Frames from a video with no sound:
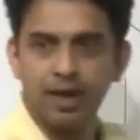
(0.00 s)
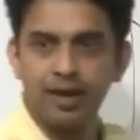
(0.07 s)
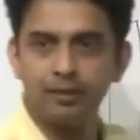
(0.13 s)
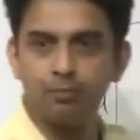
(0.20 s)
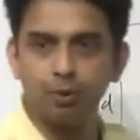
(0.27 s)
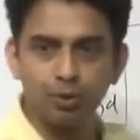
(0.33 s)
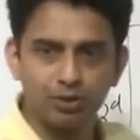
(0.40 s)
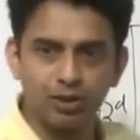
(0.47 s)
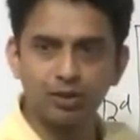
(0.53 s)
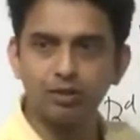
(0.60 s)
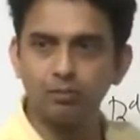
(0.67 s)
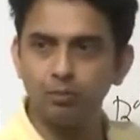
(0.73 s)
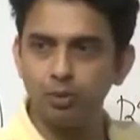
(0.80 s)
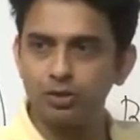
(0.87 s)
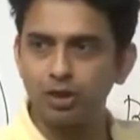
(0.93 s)
and both
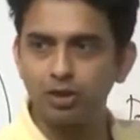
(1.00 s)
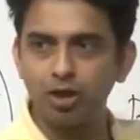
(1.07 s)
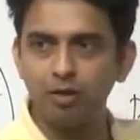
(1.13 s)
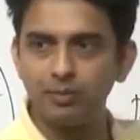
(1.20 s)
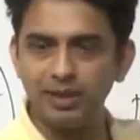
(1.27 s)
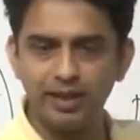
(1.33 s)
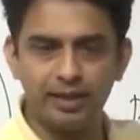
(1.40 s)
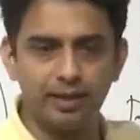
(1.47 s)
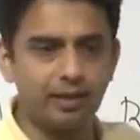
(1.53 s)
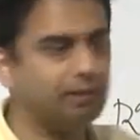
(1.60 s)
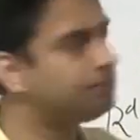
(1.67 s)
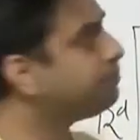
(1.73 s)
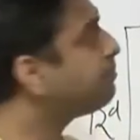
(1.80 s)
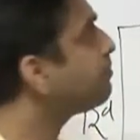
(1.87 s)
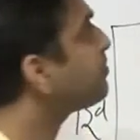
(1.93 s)
are both are commonly done.